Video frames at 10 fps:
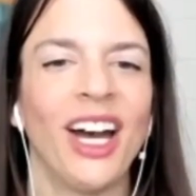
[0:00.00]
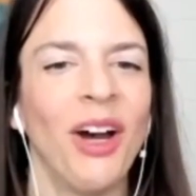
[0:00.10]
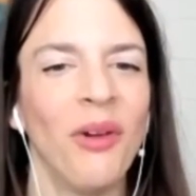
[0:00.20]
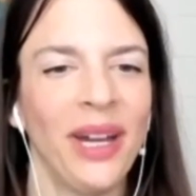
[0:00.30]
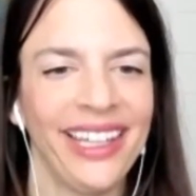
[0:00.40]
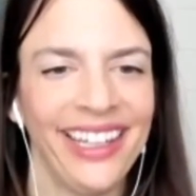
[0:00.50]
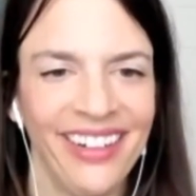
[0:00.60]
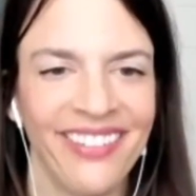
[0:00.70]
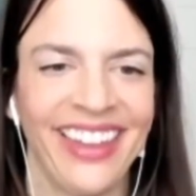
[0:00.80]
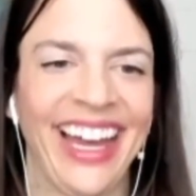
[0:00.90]
Oh, I
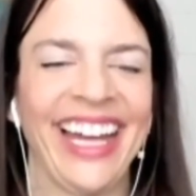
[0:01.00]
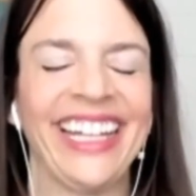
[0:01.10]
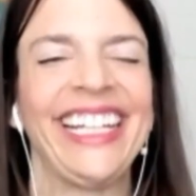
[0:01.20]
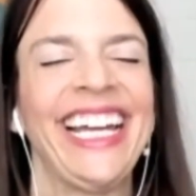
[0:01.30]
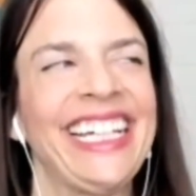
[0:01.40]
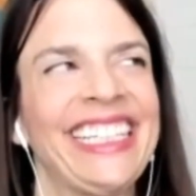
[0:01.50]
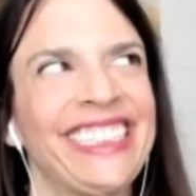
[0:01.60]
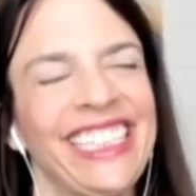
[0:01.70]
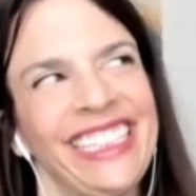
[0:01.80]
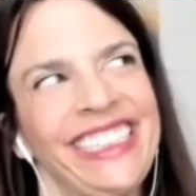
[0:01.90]
love that. Yes,
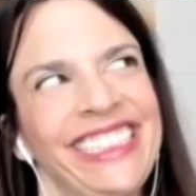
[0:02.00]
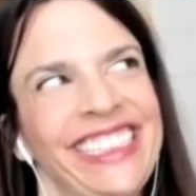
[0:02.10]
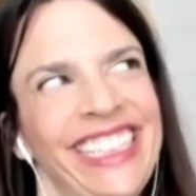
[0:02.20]
it's